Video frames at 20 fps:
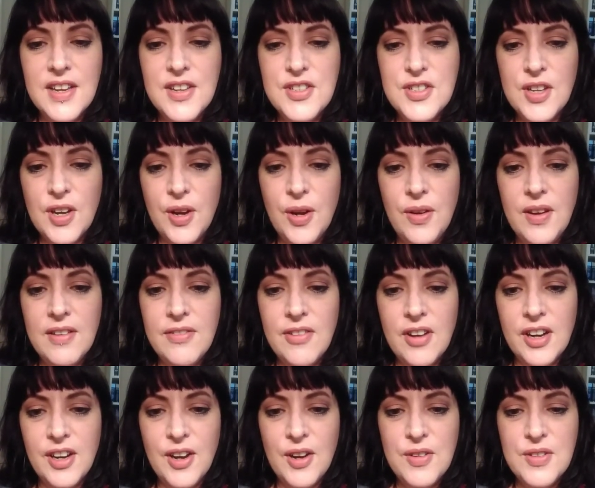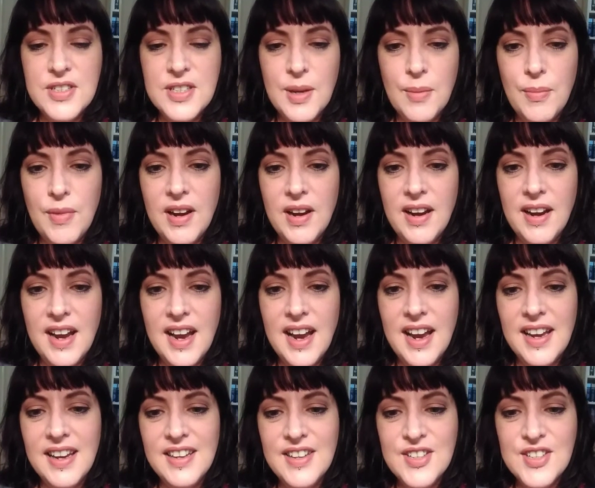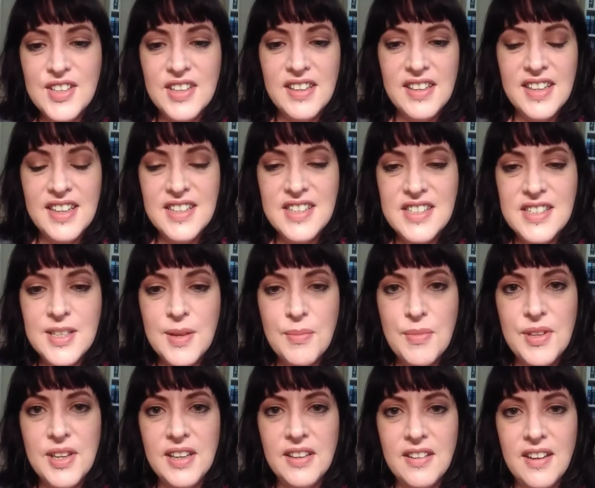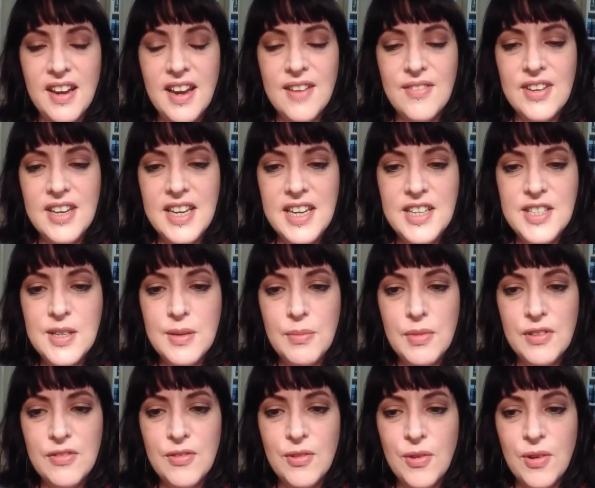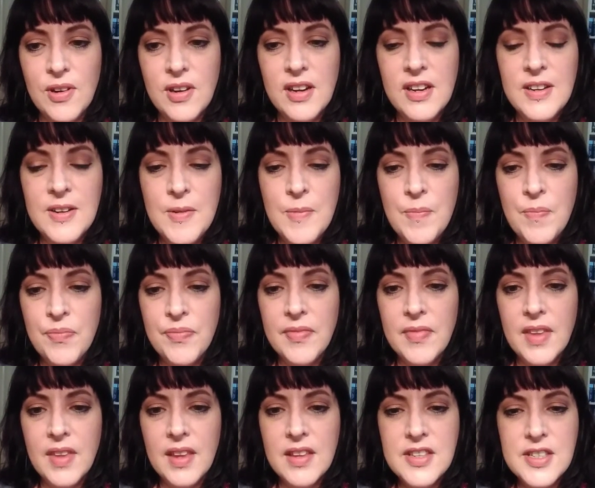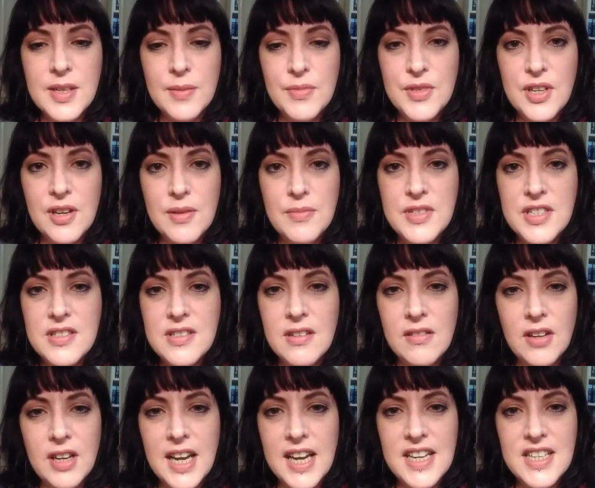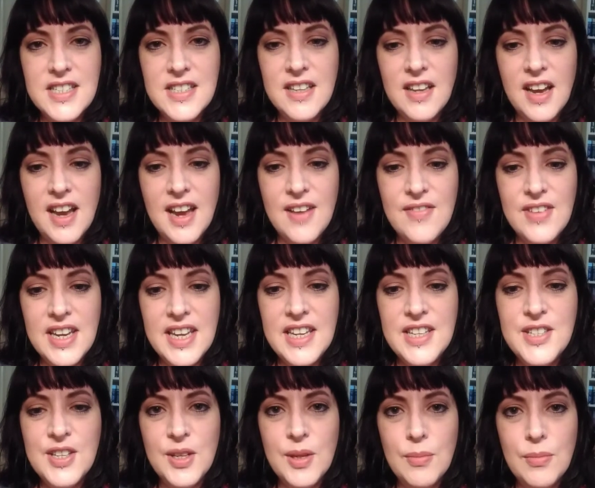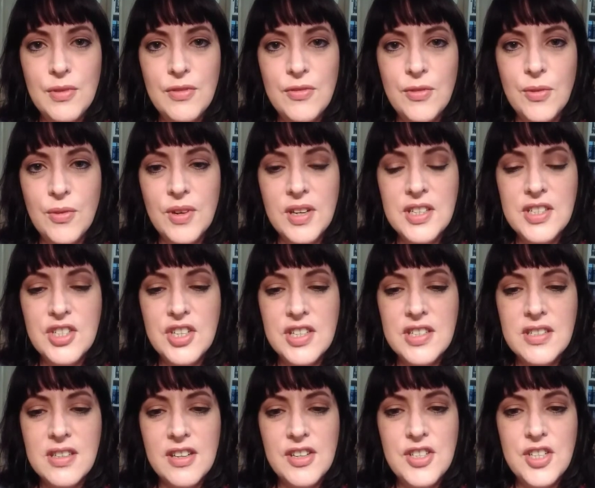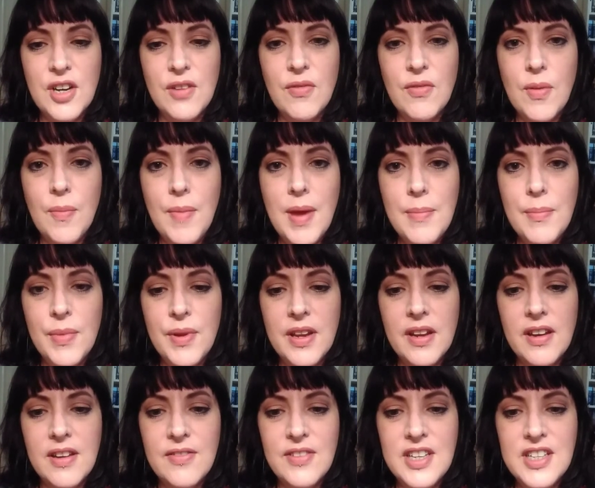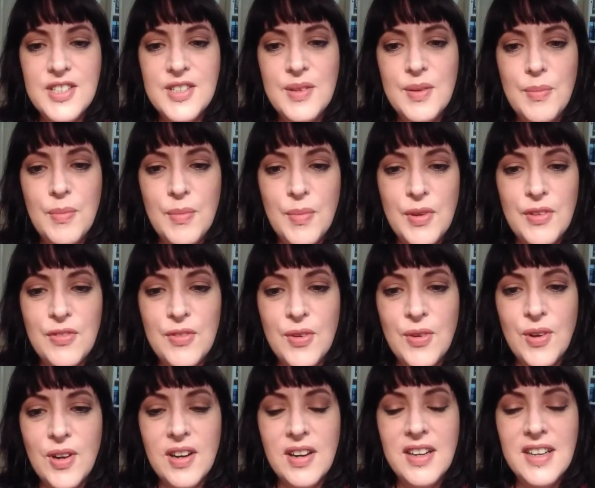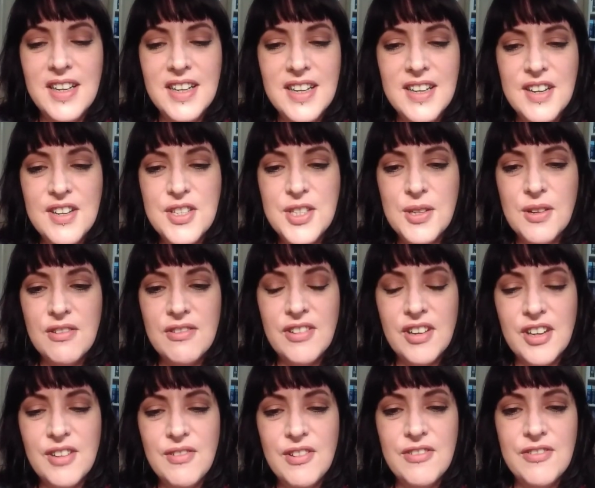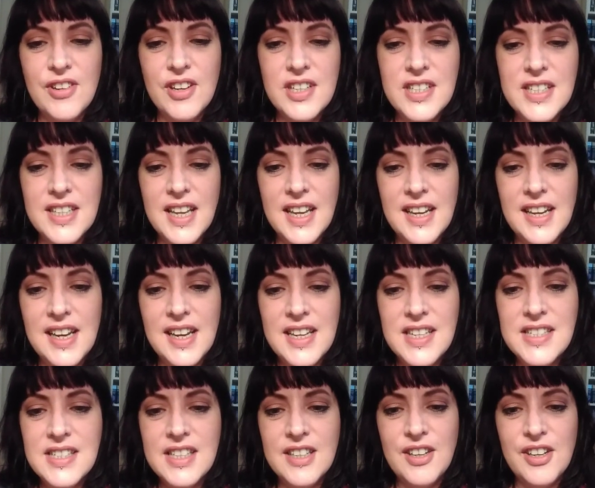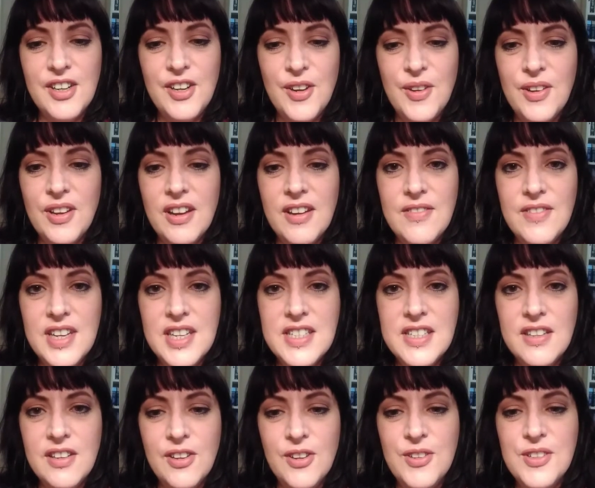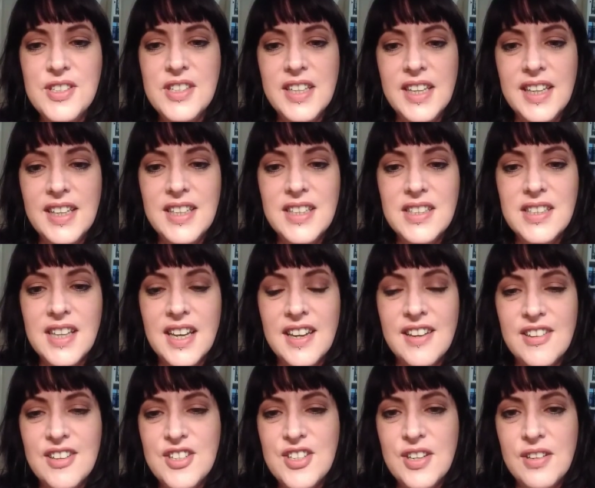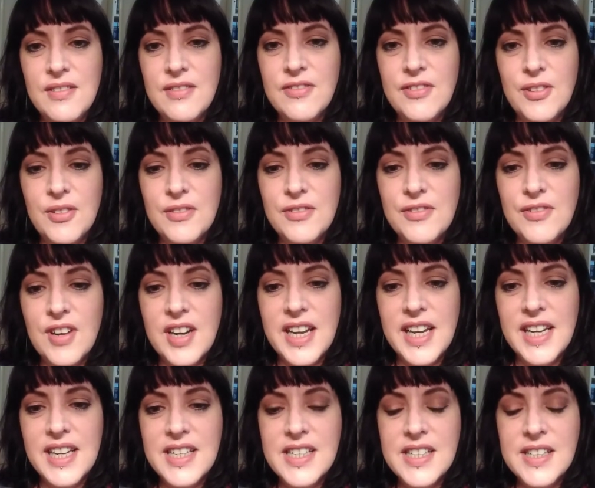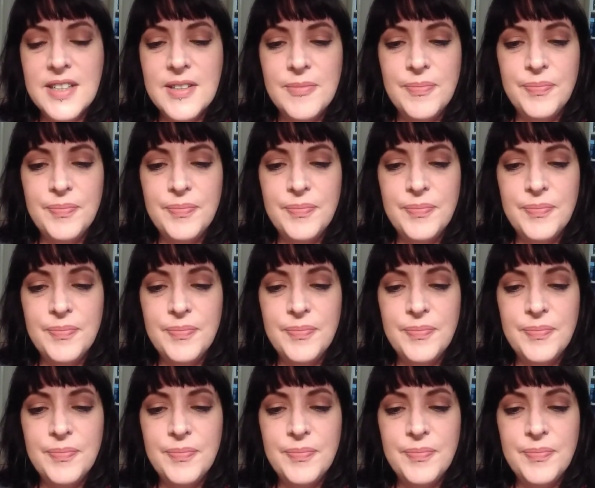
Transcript: So if I go somewhere and there's something I haven't eaten before, sometimes it's not a case that I haven't eaten them before, it's just I don't remember that I've eaten them before. So if I can refer to that list, then I know that I've eaten those things and I don't feel afraid.